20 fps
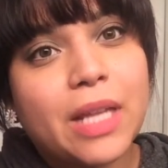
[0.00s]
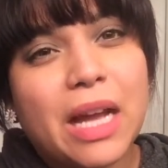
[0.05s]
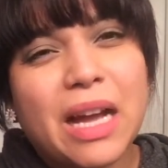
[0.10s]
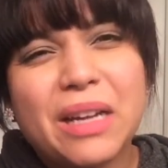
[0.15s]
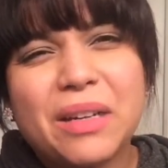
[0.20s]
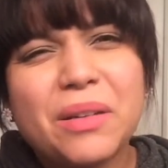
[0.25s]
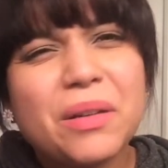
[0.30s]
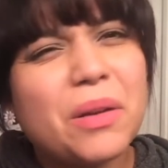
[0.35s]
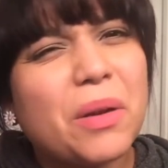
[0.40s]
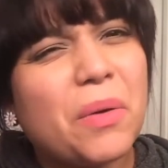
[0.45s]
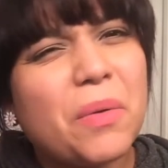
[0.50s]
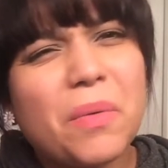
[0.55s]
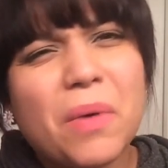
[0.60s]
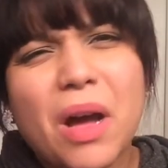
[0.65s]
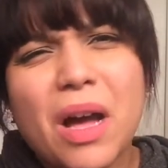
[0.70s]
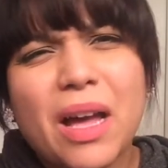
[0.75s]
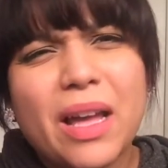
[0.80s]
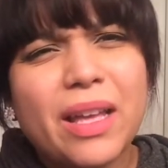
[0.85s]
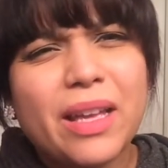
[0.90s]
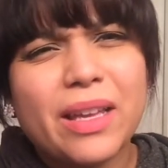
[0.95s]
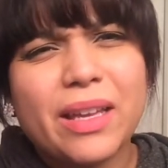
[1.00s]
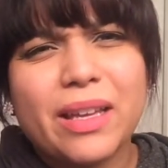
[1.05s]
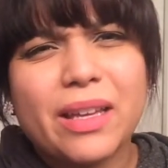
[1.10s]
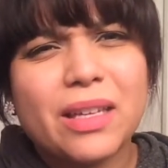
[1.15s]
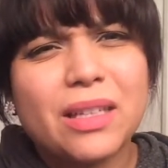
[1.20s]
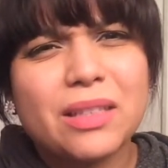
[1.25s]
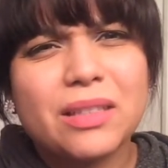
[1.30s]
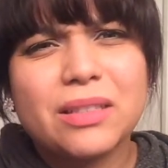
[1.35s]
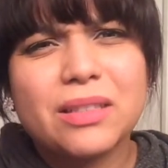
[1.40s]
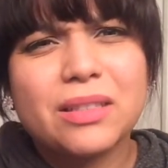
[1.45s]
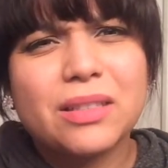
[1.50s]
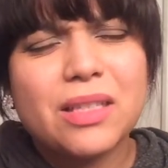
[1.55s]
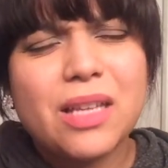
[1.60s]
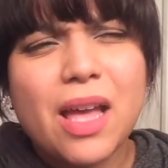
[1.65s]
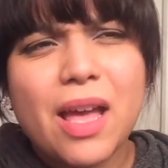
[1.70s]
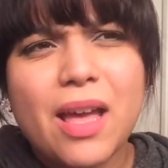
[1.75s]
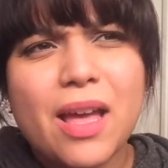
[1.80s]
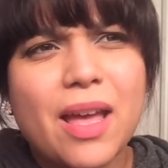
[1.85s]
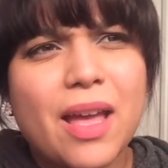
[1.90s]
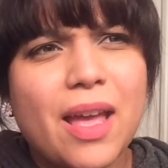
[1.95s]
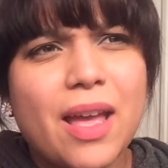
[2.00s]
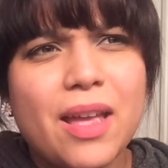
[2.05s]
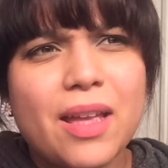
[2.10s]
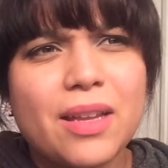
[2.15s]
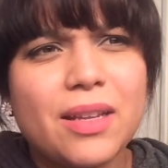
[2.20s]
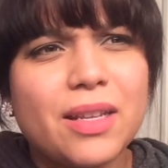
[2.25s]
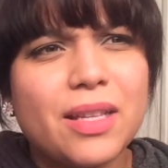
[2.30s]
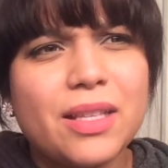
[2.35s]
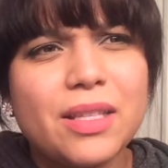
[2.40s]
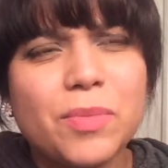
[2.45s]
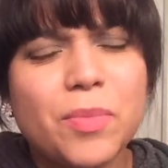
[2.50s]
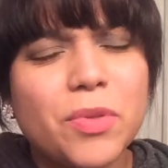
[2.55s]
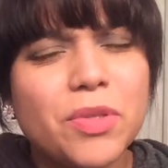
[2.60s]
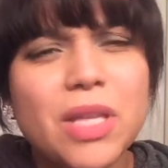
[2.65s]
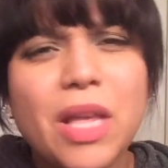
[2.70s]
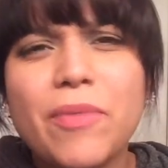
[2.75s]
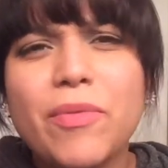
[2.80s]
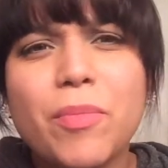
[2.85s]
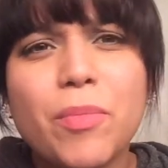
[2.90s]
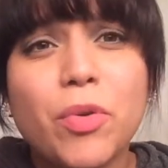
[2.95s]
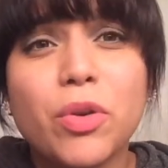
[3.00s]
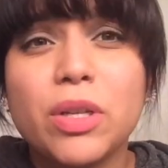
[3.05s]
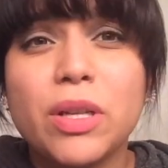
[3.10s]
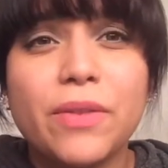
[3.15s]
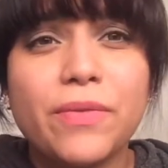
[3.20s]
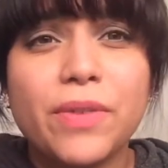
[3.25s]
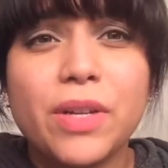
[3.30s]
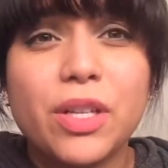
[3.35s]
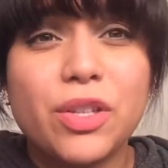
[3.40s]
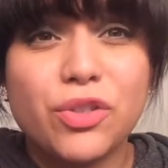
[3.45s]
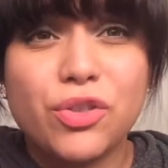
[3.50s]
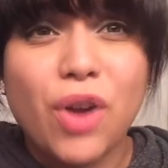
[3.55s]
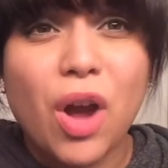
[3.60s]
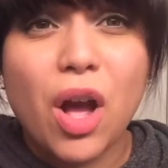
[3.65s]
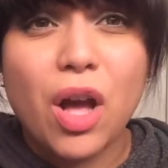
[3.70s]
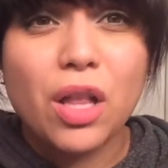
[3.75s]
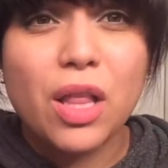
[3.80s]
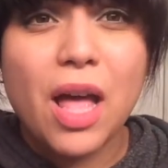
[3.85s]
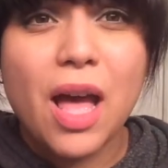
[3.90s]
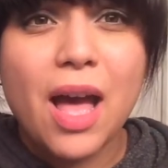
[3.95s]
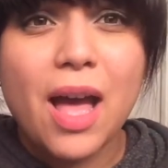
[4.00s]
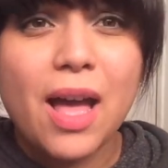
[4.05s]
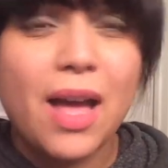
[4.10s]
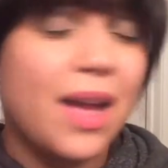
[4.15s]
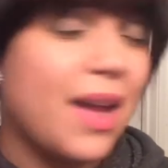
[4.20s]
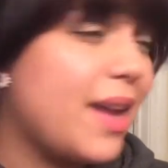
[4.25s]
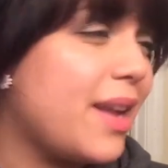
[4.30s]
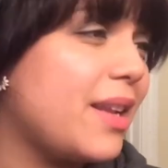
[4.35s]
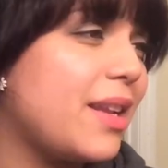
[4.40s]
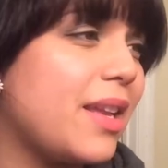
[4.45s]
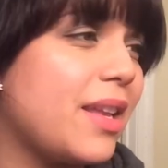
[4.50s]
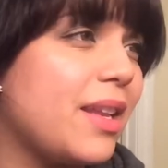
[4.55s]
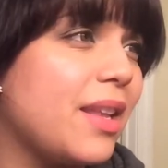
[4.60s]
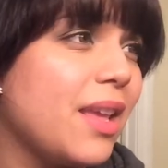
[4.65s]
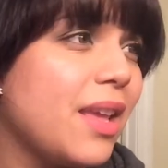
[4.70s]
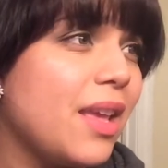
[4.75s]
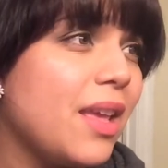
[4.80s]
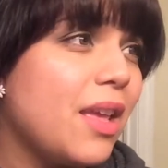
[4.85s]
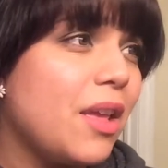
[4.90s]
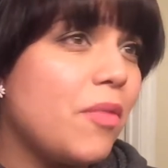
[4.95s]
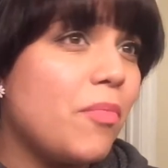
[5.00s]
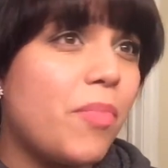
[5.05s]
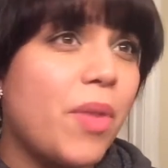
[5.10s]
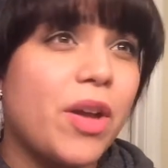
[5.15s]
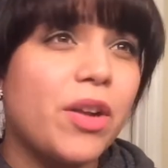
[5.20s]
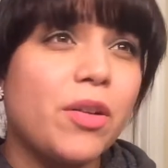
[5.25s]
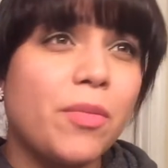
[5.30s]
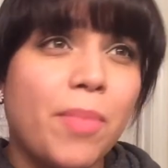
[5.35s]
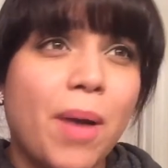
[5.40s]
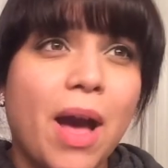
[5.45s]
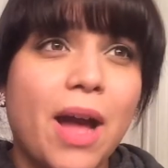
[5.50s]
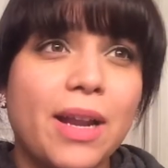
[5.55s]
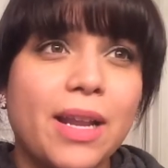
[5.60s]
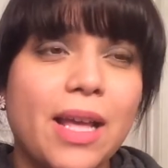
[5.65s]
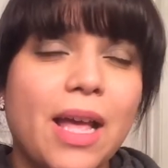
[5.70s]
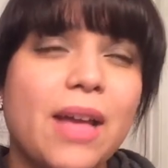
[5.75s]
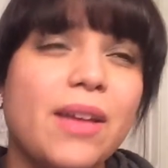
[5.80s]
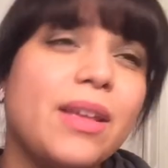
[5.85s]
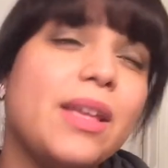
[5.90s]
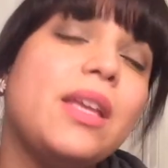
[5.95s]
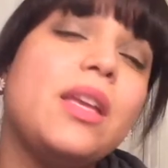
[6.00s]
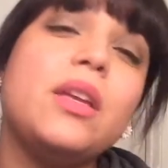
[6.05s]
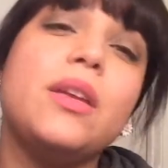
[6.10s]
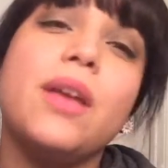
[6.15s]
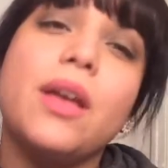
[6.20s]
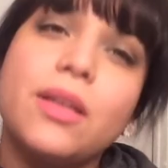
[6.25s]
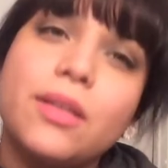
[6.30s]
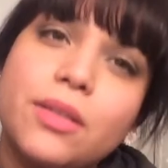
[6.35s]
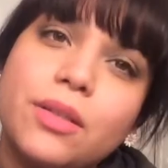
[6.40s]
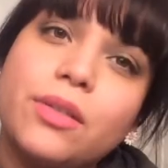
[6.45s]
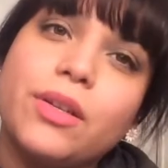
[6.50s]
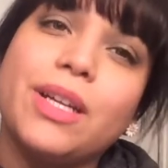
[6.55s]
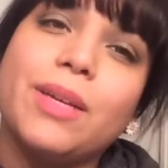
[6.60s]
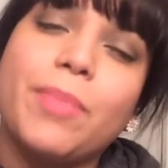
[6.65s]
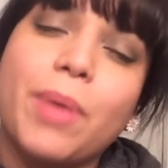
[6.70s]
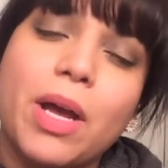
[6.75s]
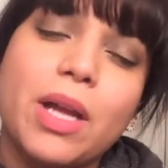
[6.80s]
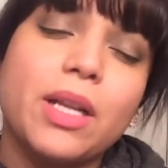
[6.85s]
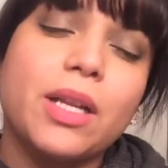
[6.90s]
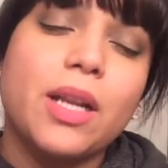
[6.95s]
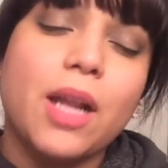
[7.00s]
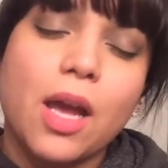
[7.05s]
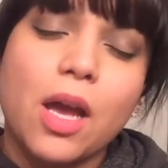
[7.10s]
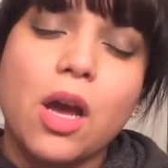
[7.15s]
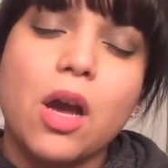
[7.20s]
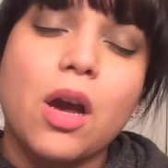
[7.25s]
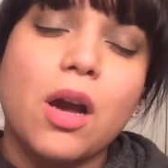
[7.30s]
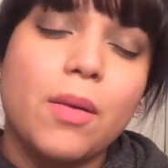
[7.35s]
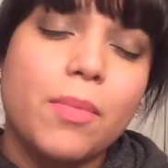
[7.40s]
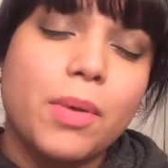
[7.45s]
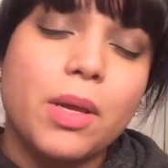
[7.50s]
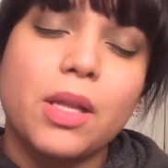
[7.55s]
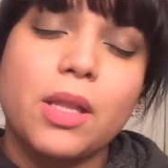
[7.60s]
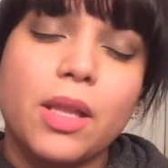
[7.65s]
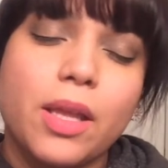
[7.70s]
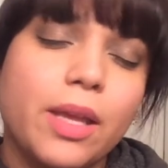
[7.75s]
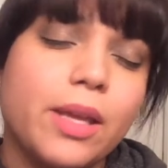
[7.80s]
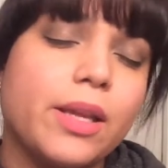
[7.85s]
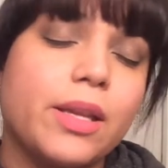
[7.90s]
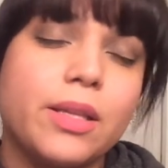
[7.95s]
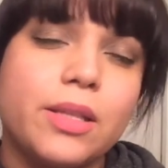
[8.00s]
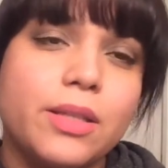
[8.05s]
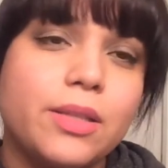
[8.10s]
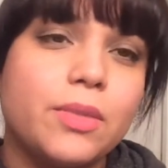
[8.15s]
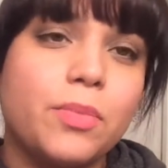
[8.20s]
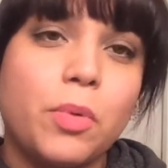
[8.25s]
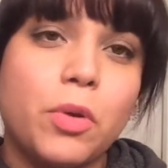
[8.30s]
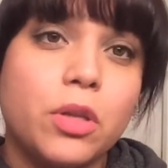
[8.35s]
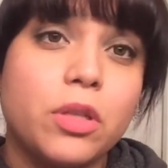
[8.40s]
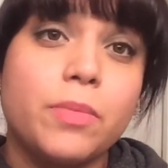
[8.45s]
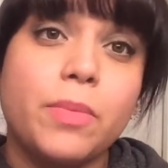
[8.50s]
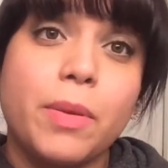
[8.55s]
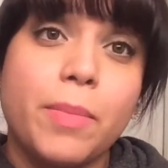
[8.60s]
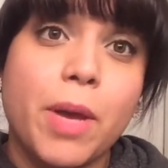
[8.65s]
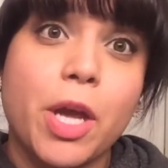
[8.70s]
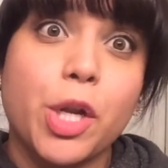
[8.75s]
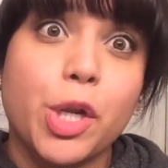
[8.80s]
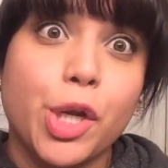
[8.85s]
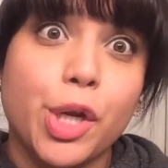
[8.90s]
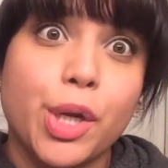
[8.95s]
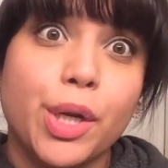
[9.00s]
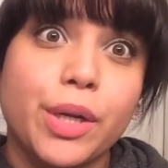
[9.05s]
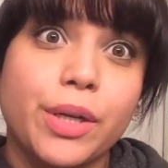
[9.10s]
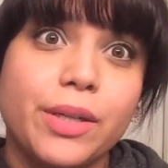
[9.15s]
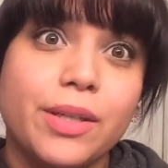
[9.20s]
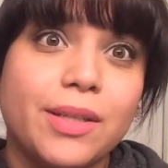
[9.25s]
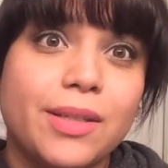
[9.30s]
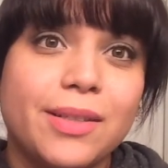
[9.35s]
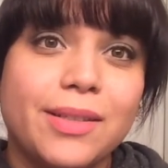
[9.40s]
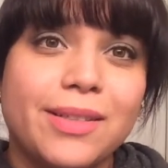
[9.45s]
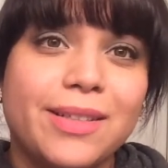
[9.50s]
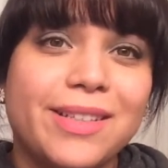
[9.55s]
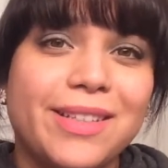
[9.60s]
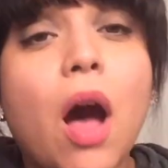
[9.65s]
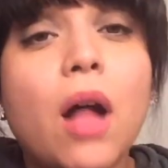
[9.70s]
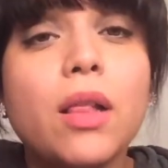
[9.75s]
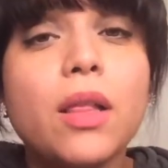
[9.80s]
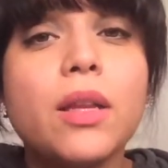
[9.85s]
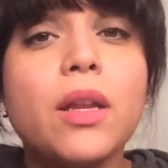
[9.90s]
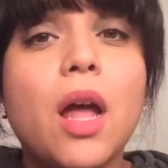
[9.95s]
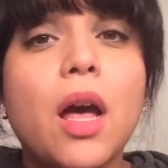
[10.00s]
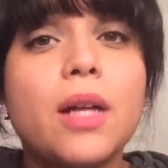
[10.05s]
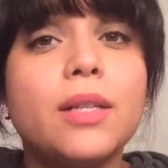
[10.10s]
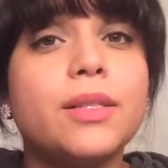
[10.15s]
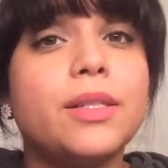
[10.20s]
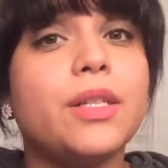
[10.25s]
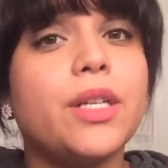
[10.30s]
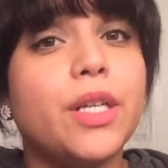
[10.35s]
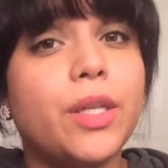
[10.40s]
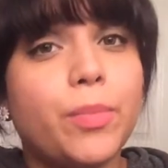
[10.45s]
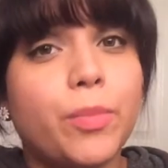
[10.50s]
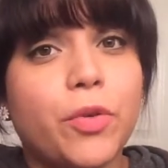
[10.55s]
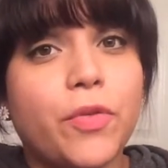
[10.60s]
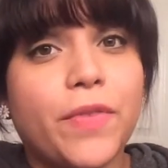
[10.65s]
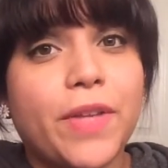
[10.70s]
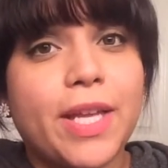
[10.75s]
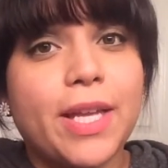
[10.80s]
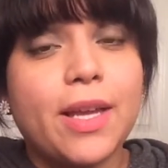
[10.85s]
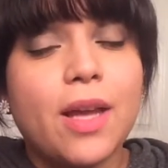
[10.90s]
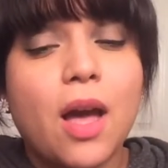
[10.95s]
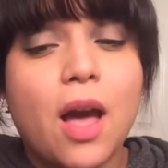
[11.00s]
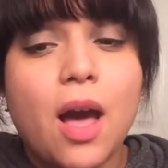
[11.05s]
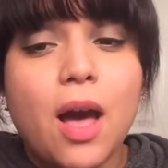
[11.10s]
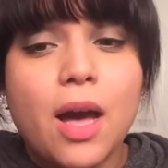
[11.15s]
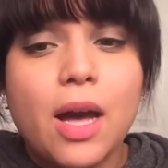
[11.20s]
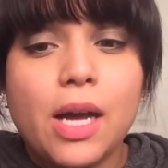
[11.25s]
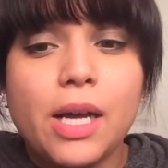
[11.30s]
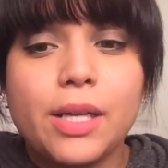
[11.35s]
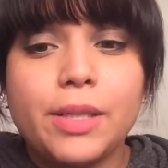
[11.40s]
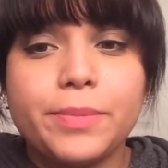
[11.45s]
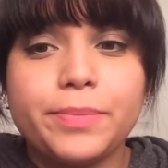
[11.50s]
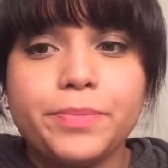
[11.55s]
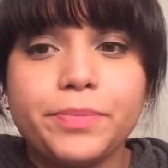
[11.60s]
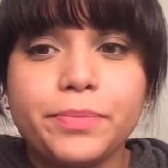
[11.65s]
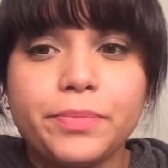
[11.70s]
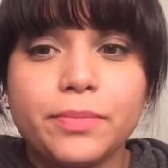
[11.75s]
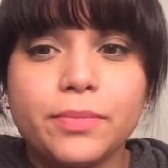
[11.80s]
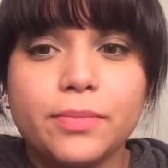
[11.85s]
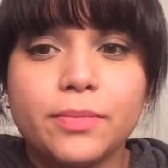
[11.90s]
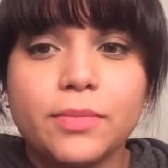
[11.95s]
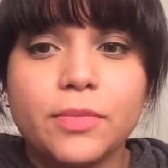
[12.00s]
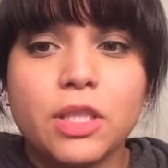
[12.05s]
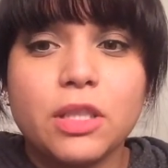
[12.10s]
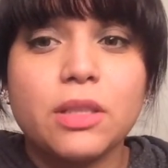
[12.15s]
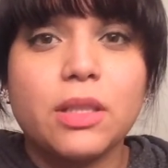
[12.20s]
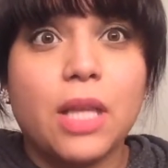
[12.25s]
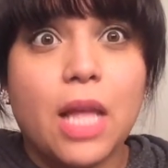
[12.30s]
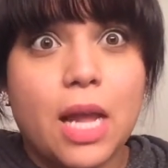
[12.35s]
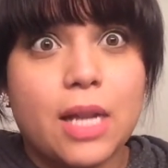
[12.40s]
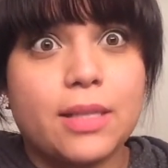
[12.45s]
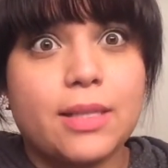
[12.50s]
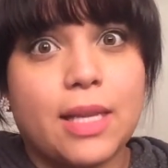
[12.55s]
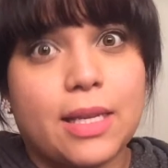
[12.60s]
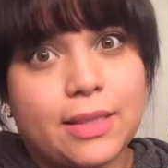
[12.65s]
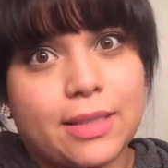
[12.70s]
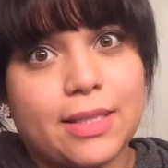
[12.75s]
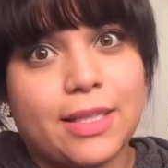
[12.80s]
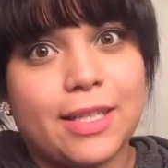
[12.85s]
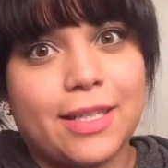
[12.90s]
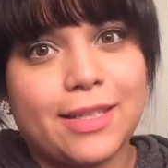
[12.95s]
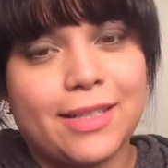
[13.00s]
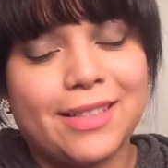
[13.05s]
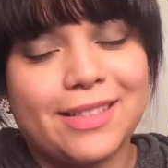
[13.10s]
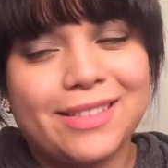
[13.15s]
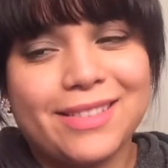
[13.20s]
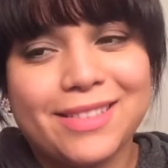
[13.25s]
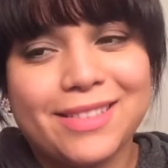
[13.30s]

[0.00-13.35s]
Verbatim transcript: I don't know why and he's supposed to have a more definite jawline and better body. Uh, he has a great body now, but like it's supposed to be better. All in all, it's a good movie. Um, there's a lot of sex in it.